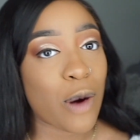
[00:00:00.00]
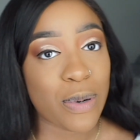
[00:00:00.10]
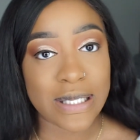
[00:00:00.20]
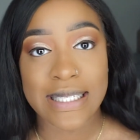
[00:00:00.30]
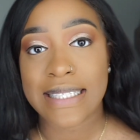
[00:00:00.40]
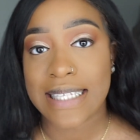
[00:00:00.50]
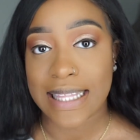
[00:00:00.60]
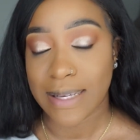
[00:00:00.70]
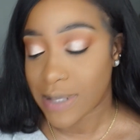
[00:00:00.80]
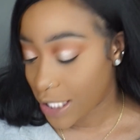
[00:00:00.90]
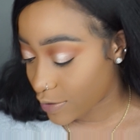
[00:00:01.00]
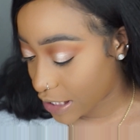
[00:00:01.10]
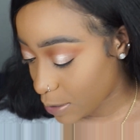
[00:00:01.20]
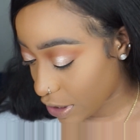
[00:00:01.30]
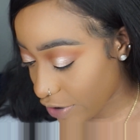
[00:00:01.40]
presenting themselves
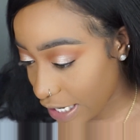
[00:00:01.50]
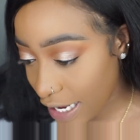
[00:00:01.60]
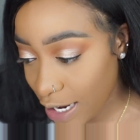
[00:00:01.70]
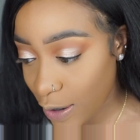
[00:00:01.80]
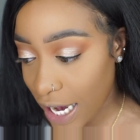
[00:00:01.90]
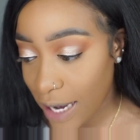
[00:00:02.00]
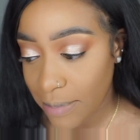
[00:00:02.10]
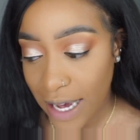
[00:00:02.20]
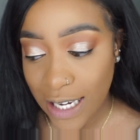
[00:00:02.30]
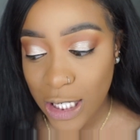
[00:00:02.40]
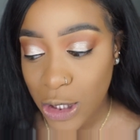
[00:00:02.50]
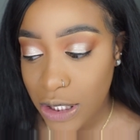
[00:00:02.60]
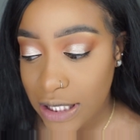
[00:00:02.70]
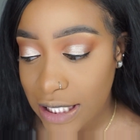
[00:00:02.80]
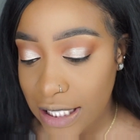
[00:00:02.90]
to me right now. I'm not
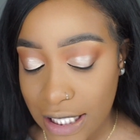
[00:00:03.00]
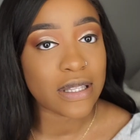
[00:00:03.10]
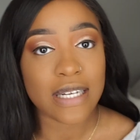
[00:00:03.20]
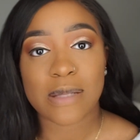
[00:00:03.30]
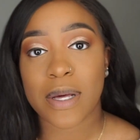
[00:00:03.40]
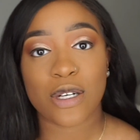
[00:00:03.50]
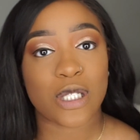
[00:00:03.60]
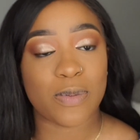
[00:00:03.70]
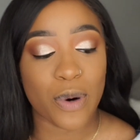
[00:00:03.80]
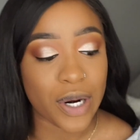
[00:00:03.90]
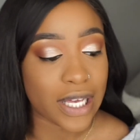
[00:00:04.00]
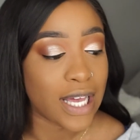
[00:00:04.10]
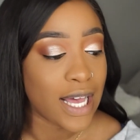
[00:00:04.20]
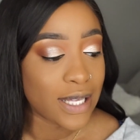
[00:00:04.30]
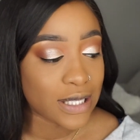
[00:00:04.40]
interested. These men are just boring.
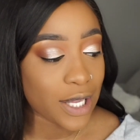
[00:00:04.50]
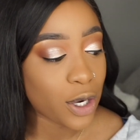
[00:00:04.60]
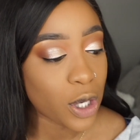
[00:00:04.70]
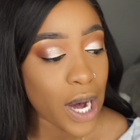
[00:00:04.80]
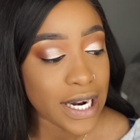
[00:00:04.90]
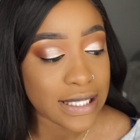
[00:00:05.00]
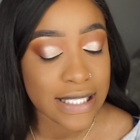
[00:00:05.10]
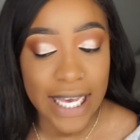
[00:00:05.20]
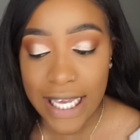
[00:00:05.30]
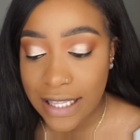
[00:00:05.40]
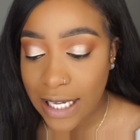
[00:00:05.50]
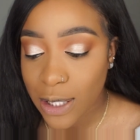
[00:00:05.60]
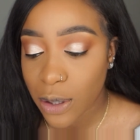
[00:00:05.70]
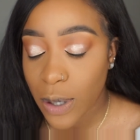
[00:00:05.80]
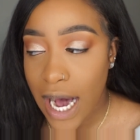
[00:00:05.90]
They don't know how to date. They
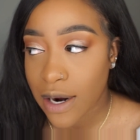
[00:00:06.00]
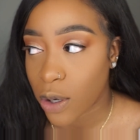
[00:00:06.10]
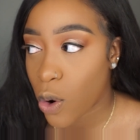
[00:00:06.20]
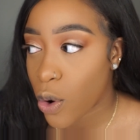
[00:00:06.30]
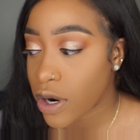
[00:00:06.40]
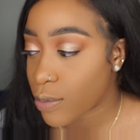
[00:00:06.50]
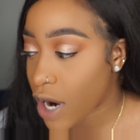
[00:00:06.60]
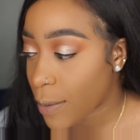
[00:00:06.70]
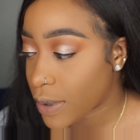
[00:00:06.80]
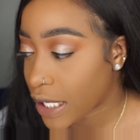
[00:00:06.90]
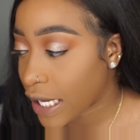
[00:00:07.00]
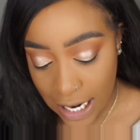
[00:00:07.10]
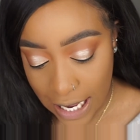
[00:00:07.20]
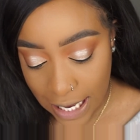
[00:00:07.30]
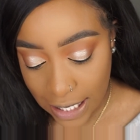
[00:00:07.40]
don't know how to court properly.
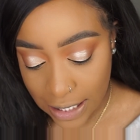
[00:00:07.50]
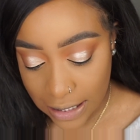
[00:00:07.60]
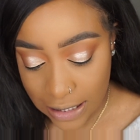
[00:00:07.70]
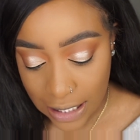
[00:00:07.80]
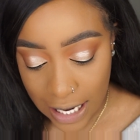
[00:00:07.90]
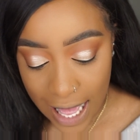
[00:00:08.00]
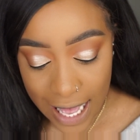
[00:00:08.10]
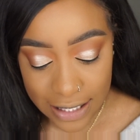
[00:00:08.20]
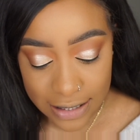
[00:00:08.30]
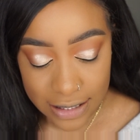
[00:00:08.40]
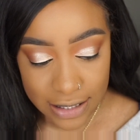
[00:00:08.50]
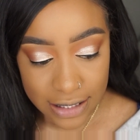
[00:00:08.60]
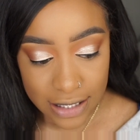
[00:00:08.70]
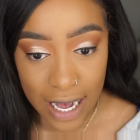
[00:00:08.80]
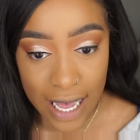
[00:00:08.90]
Like the
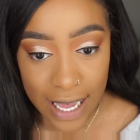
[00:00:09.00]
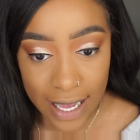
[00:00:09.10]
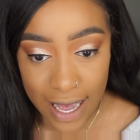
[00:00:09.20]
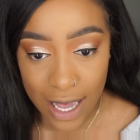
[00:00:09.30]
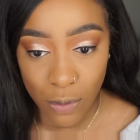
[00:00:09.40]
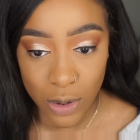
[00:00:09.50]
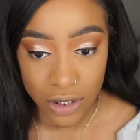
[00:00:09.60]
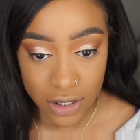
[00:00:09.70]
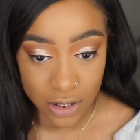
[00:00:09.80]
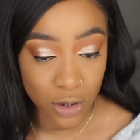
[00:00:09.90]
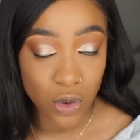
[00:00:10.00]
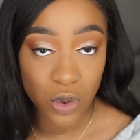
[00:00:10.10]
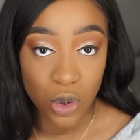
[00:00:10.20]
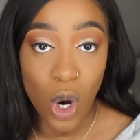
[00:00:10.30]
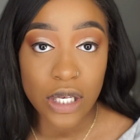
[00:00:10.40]
last guy I was
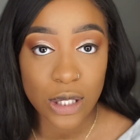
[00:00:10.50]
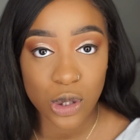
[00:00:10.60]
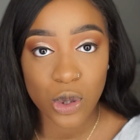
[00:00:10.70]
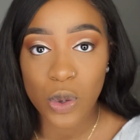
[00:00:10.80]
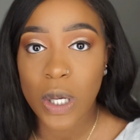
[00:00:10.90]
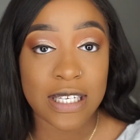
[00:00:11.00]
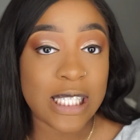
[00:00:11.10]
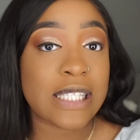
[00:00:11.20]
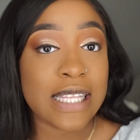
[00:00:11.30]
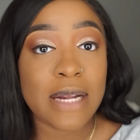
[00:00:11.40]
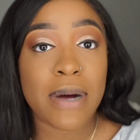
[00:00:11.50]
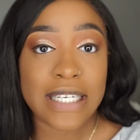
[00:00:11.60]
talking to, he slid in my